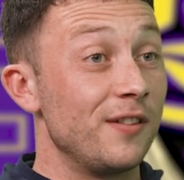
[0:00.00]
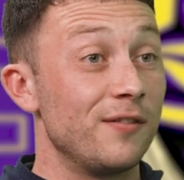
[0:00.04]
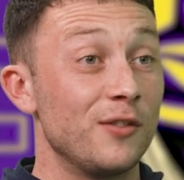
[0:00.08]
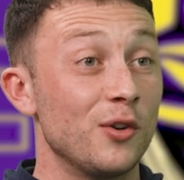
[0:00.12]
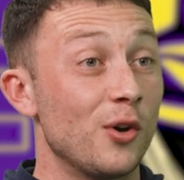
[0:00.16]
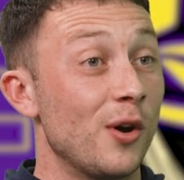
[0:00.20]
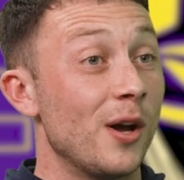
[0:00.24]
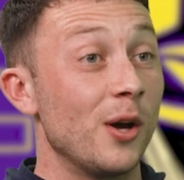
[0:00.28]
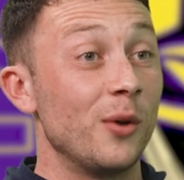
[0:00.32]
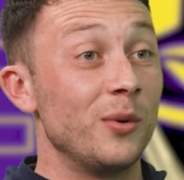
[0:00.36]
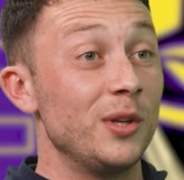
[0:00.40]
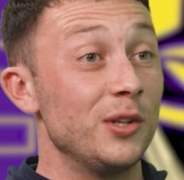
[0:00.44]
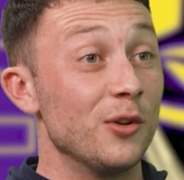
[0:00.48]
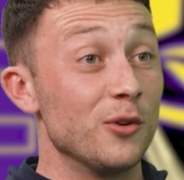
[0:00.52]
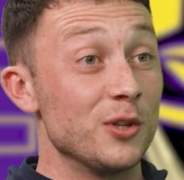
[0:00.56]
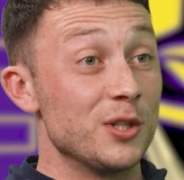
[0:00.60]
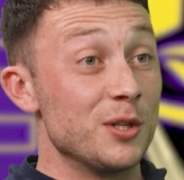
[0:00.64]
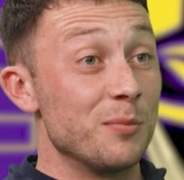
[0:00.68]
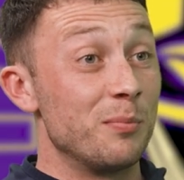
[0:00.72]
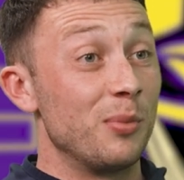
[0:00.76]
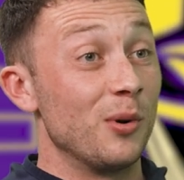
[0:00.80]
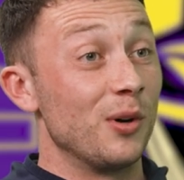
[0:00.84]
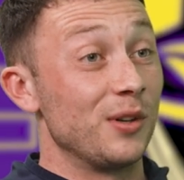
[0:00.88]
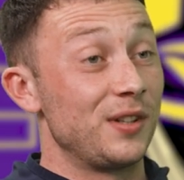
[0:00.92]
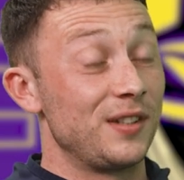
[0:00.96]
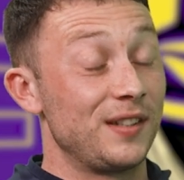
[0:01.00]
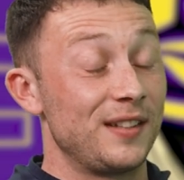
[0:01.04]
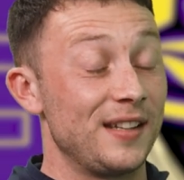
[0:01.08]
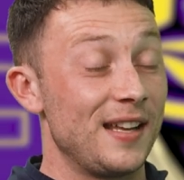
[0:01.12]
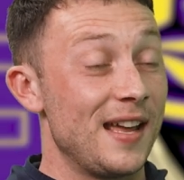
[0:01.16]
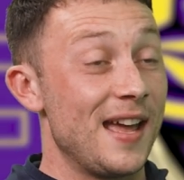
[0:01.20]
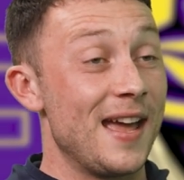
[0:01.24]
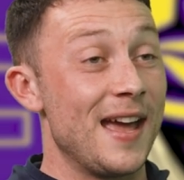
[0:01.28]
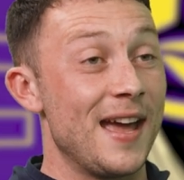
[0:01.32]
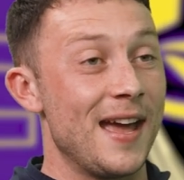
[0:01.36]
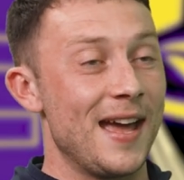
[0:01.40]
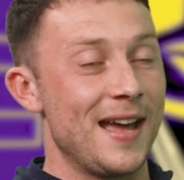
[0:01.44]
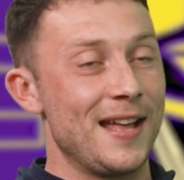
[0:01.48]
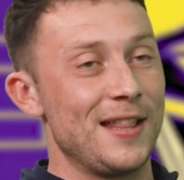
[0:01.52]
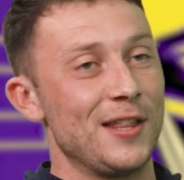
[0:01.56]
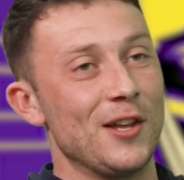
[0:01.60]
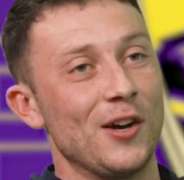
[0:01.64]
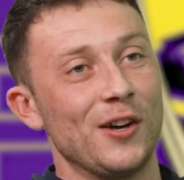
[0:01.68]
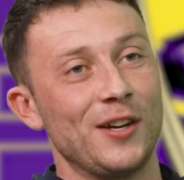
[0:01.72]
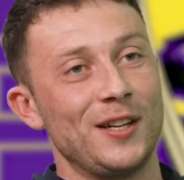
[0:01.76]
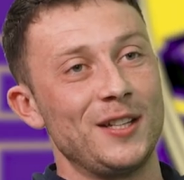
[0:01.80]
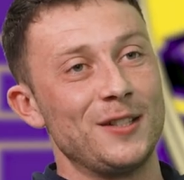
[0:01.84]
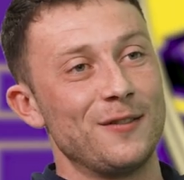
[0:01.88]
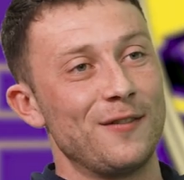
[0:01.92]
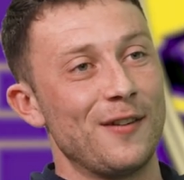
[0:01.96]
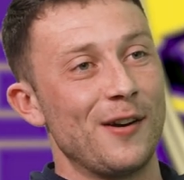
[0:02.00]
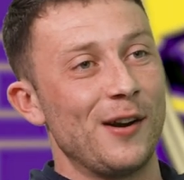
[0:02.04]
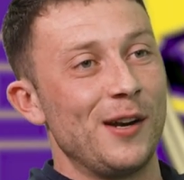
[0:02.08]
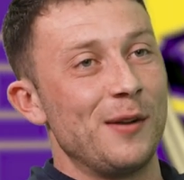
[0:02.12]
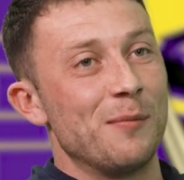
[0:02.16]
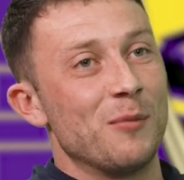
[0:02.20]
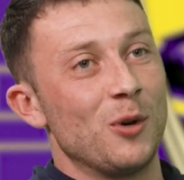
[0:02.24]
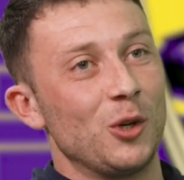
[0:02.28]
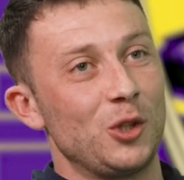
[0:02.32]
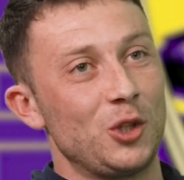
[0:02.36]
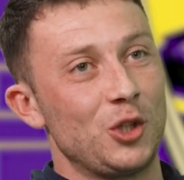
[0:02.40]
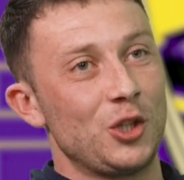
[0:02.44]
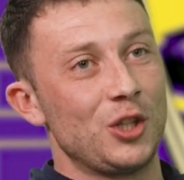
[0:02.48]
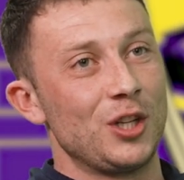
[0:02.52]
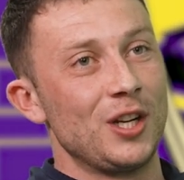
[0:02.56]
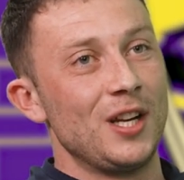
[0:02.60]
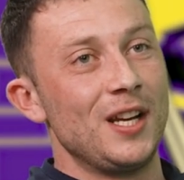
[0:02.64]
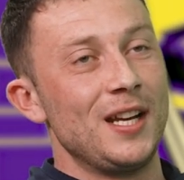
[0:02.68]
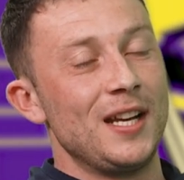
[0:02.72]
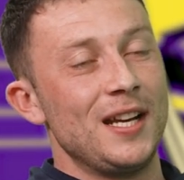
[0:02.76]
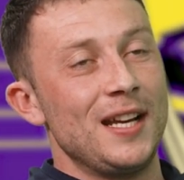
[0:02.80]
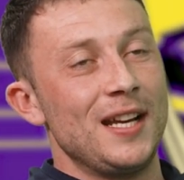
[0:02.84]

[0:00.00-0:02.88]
even know how he does it, but he's very much.